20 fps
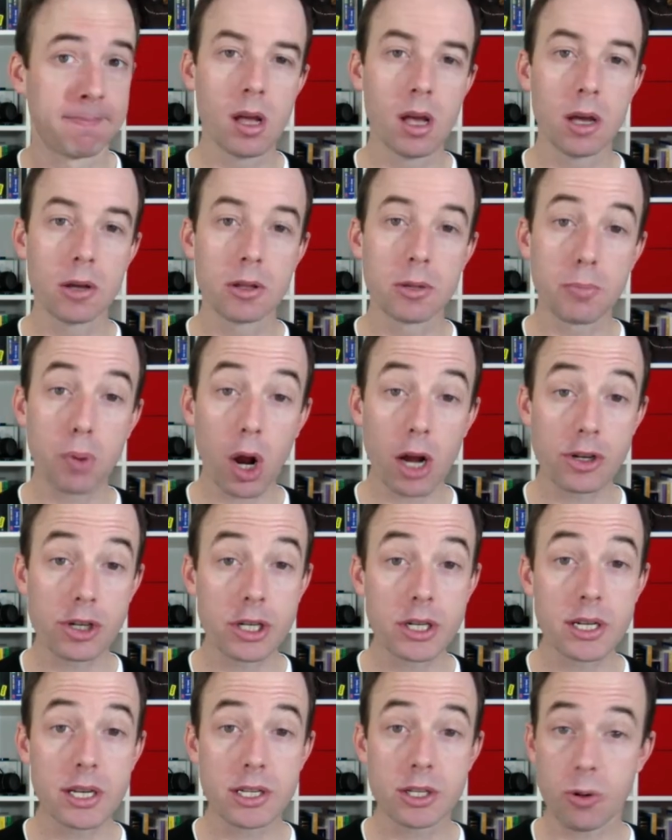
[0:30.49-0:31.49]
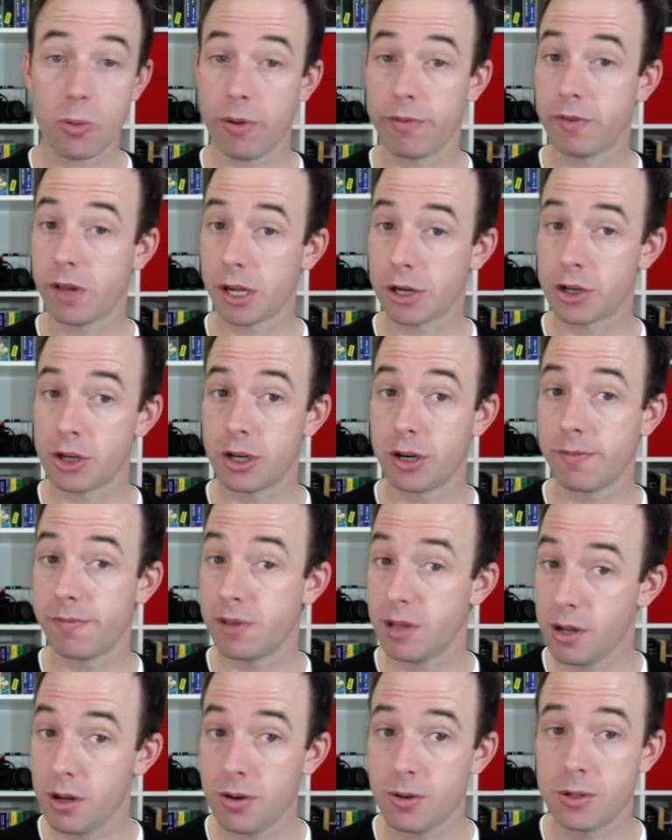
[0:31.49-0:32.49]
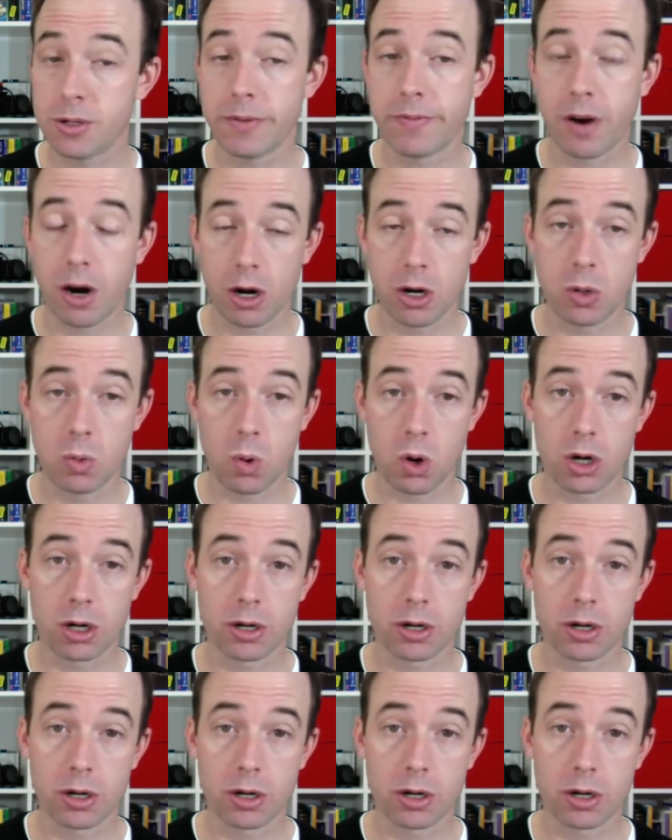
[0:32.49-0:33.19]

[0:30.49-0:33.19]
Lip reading: The project is a reflection of years of hard work.